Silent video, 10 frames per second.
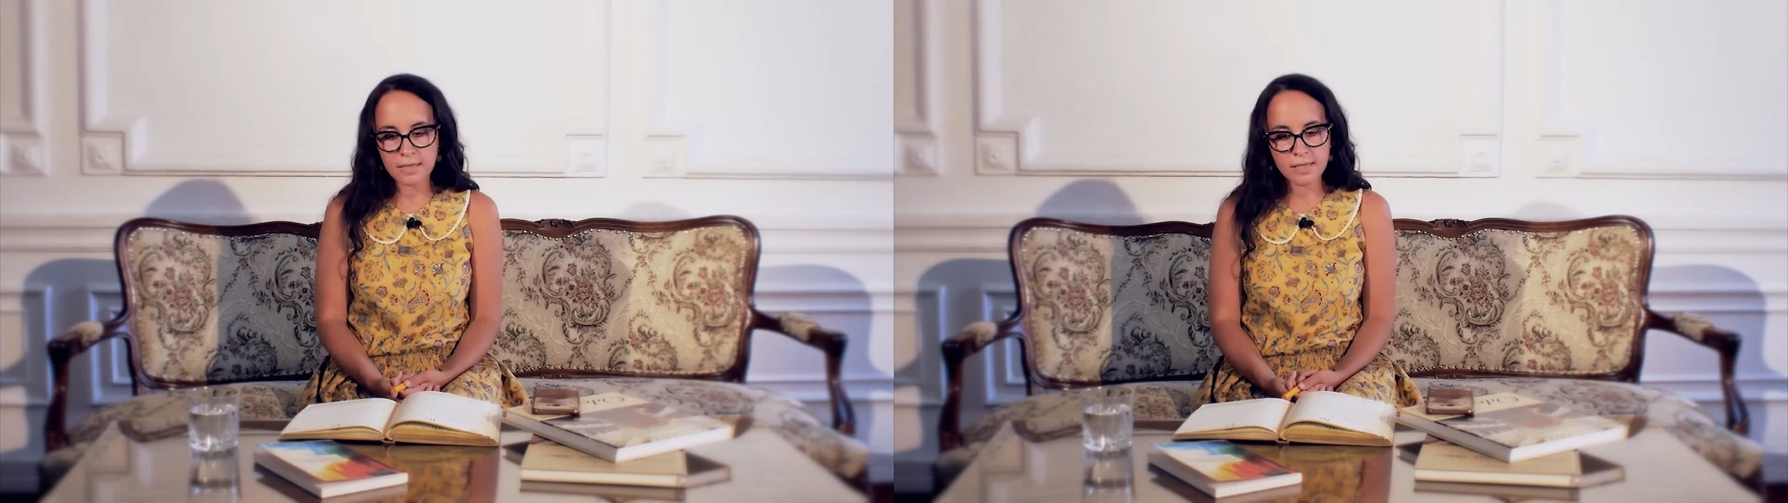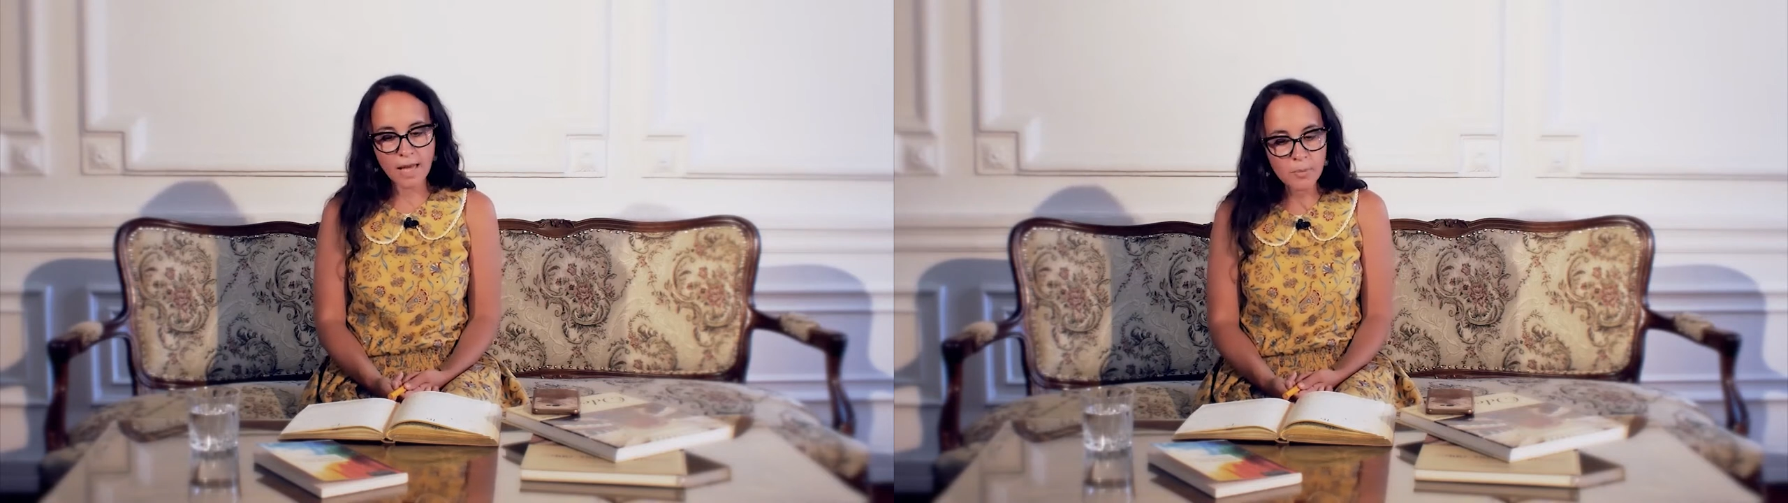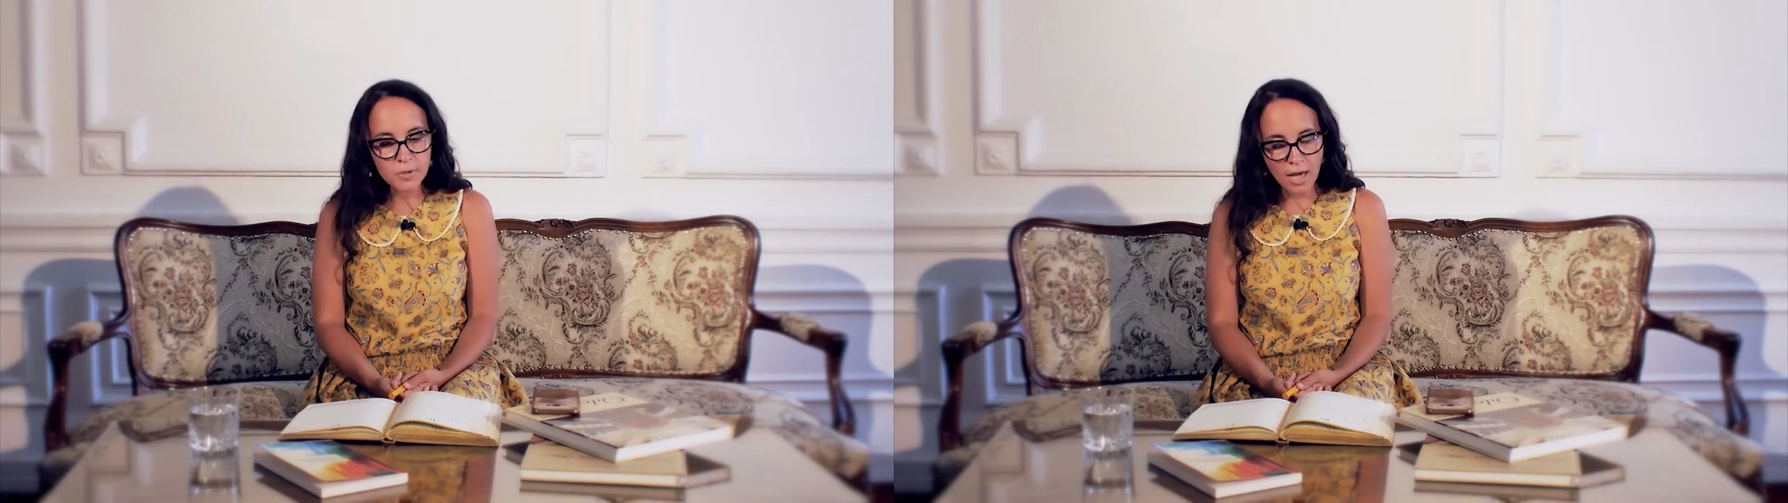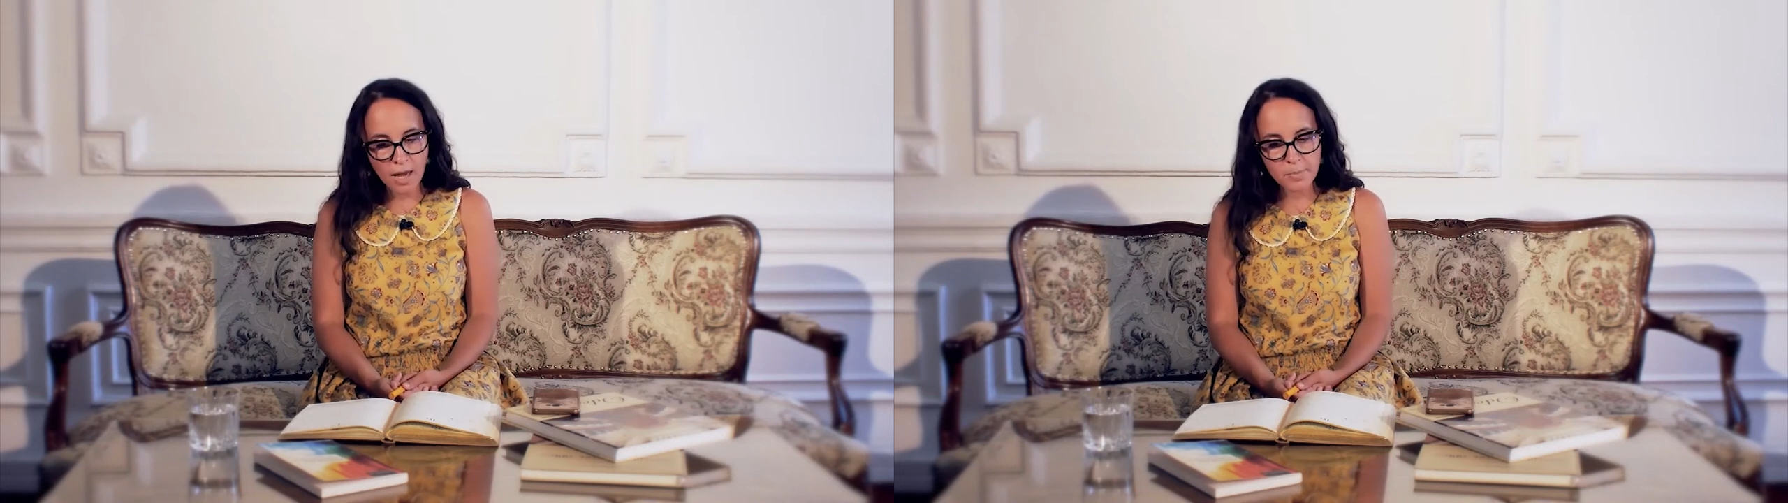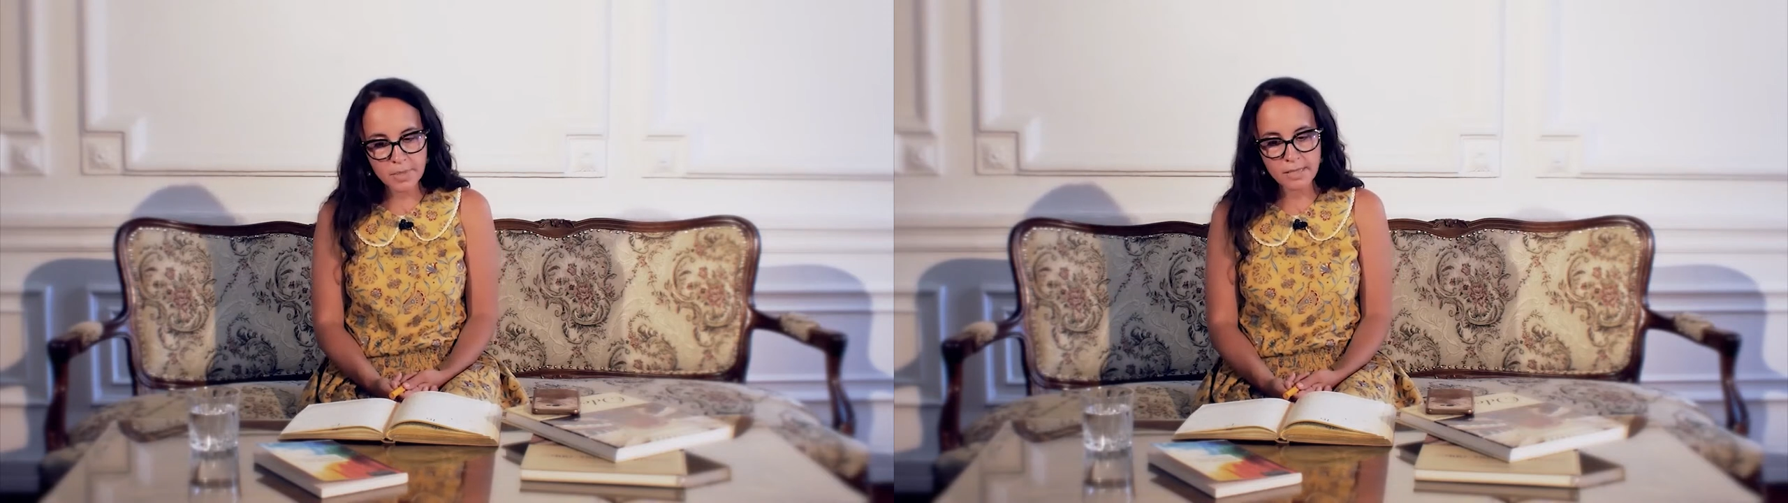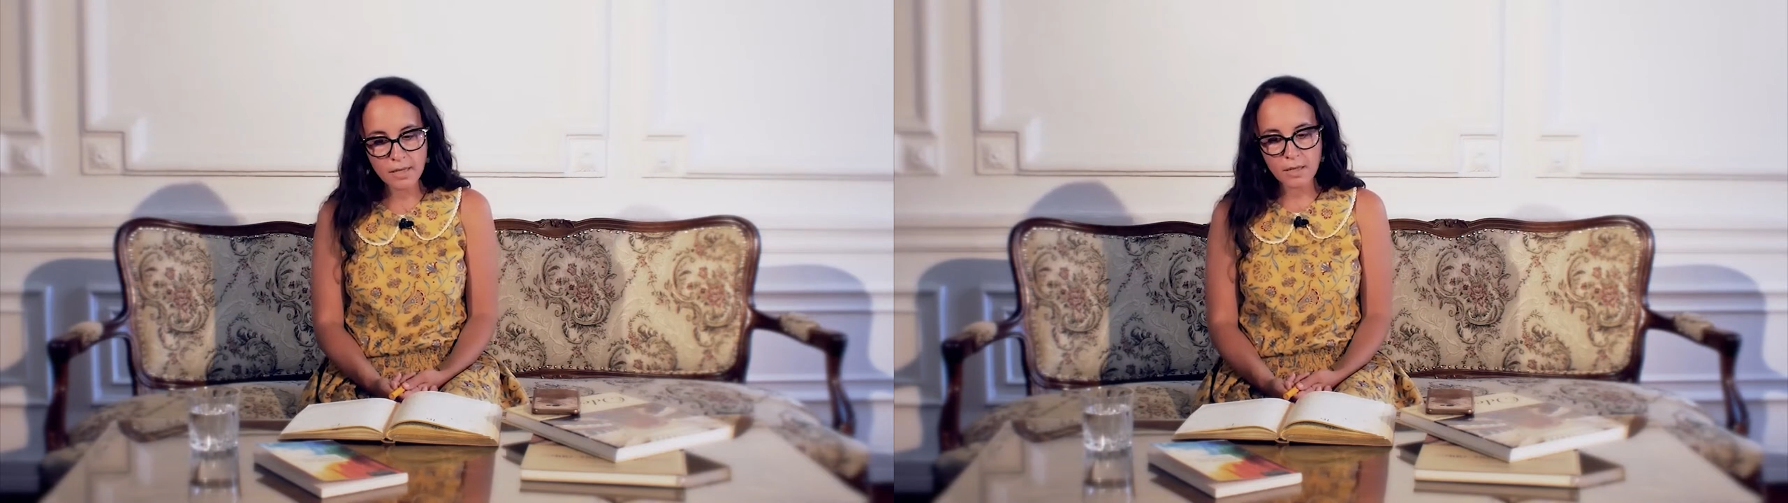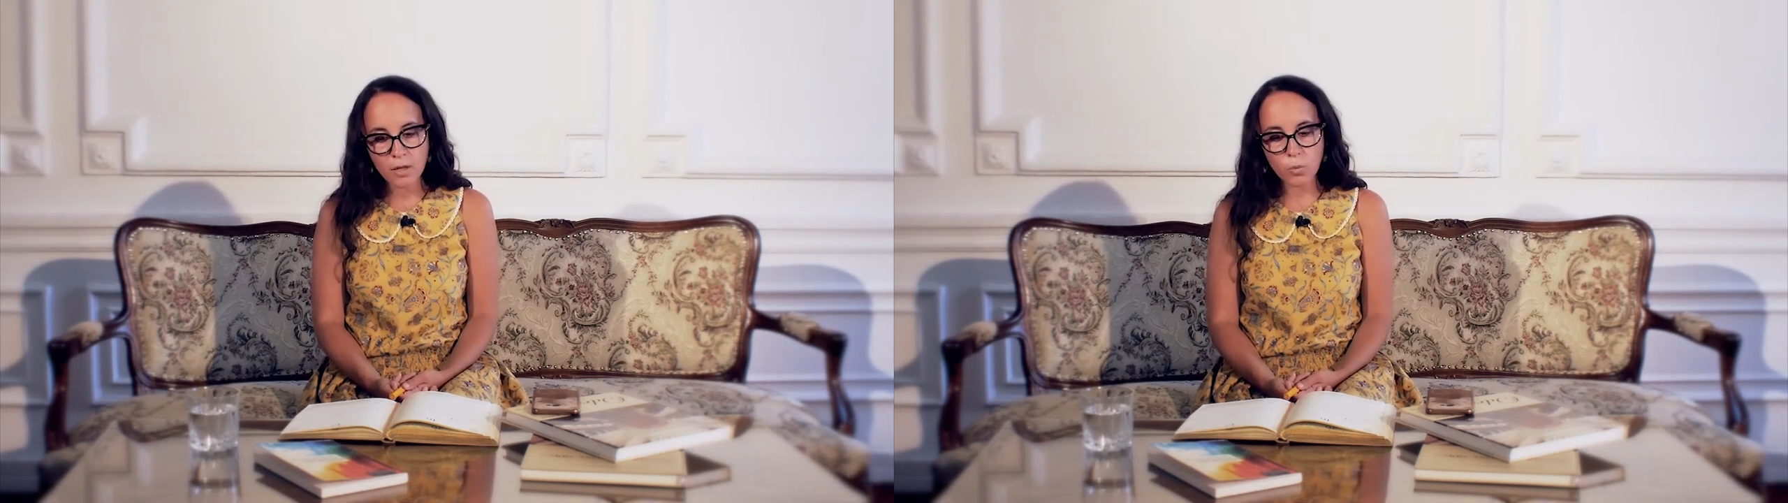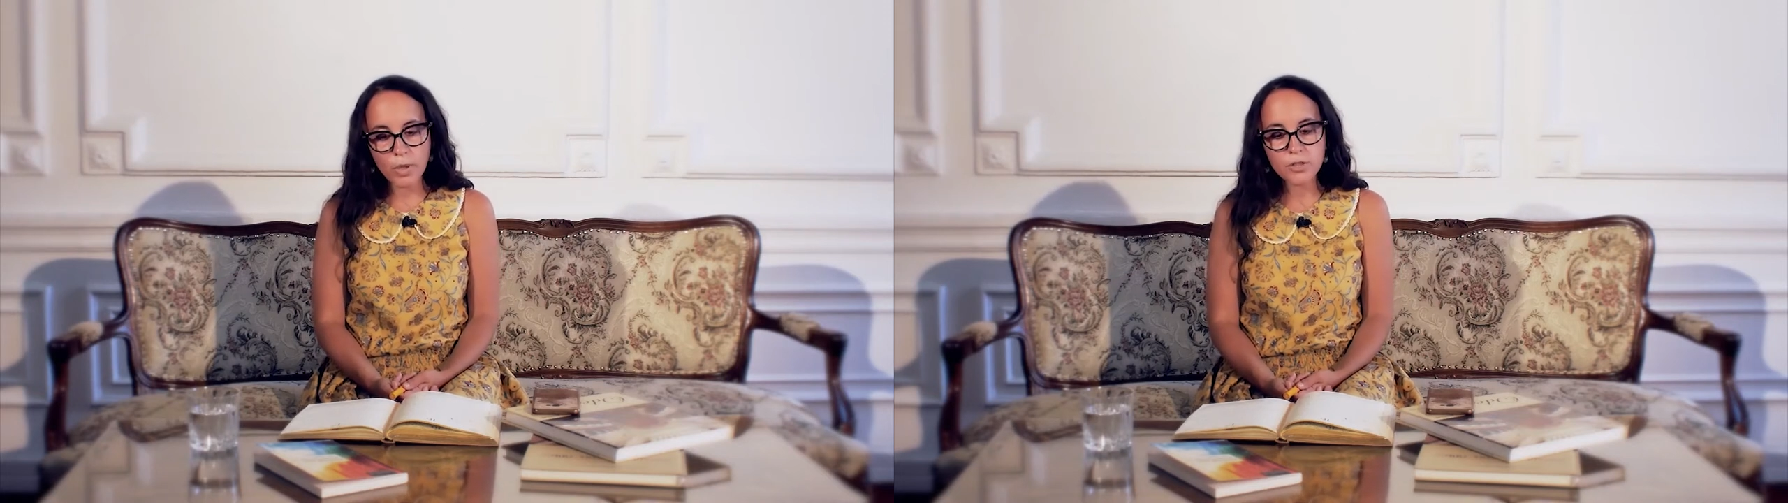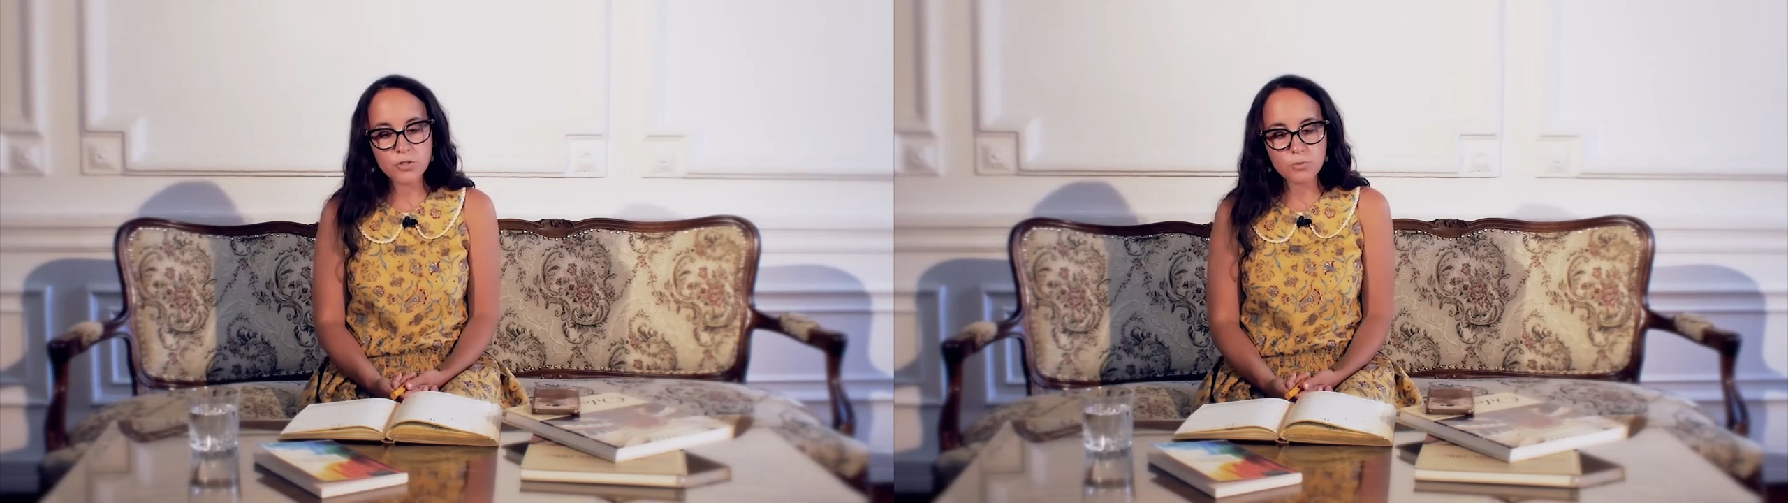sometimes we,